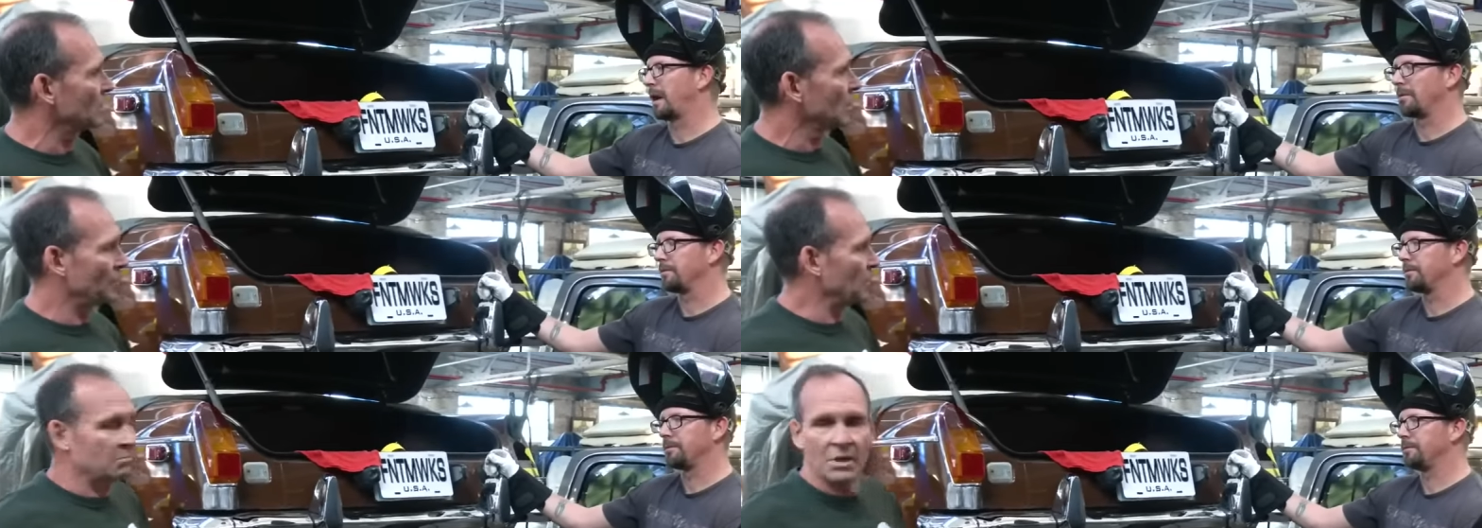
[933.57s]
Speaker 1: No. If
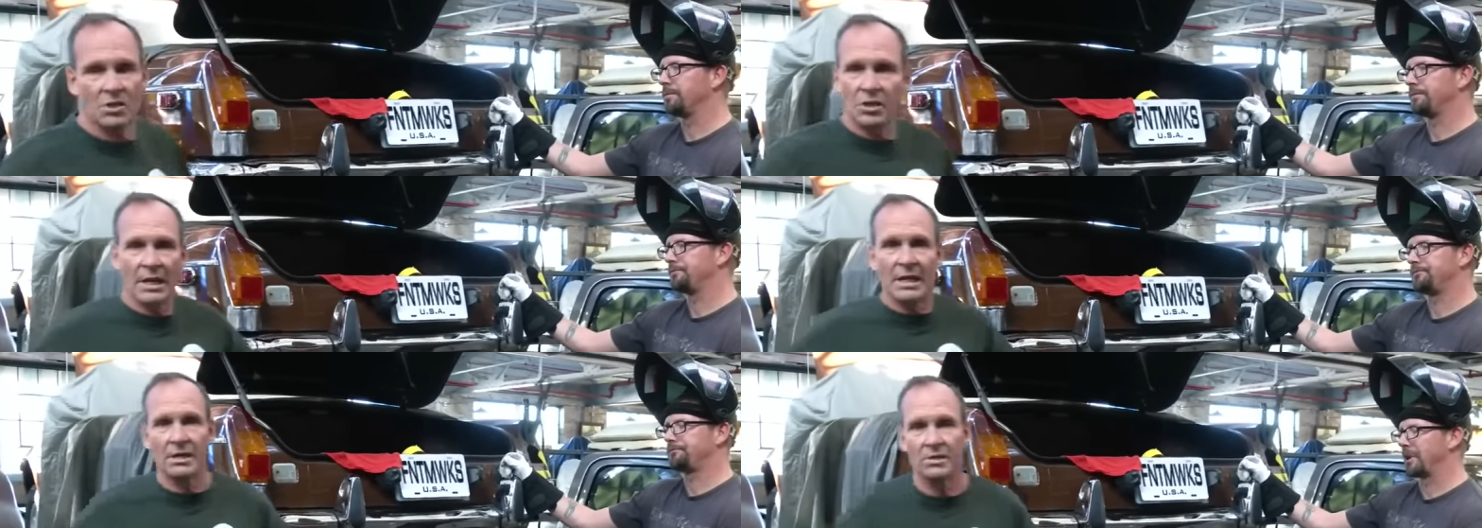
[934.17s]
it doesn't
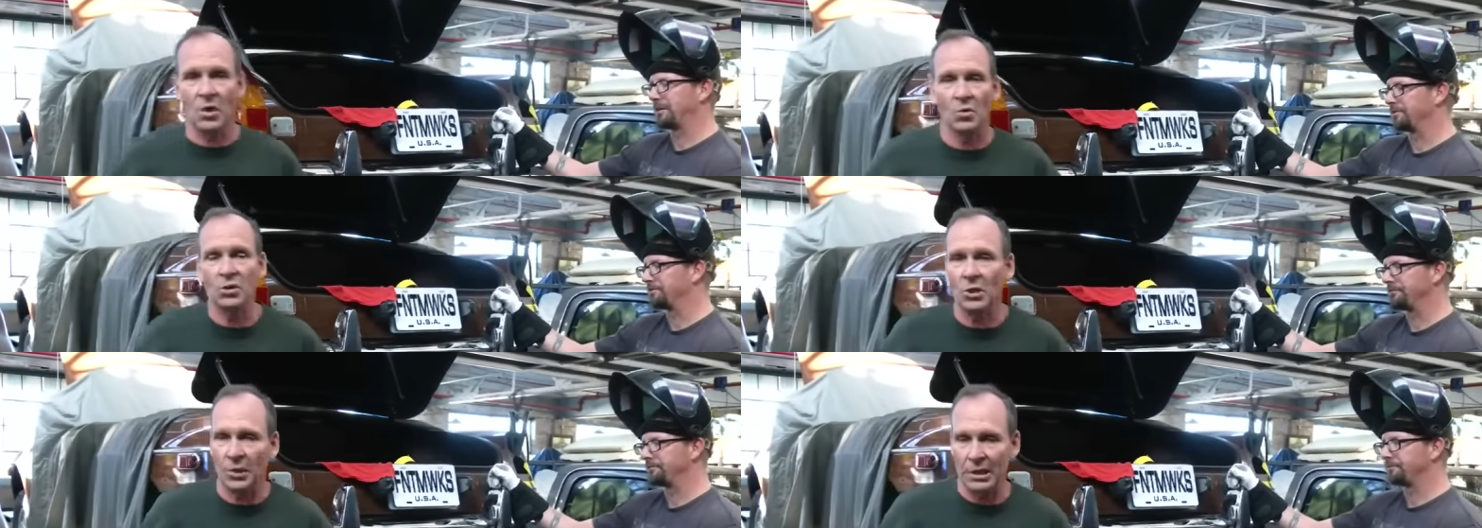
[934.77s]
need it, no. don't
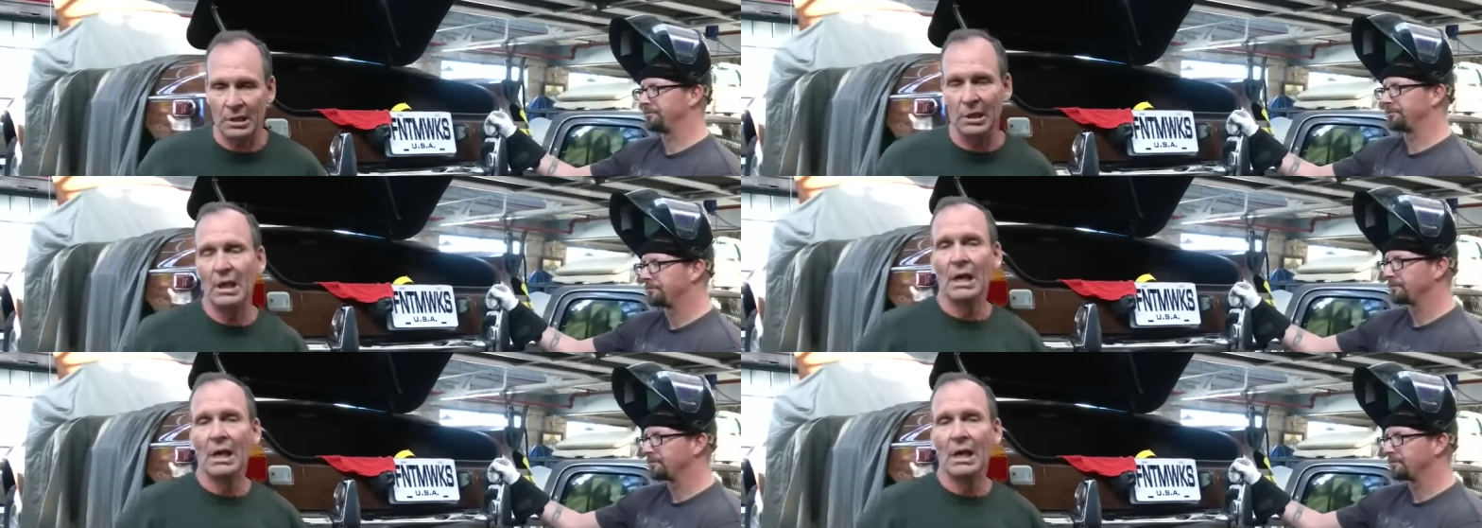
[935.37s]
do it. And,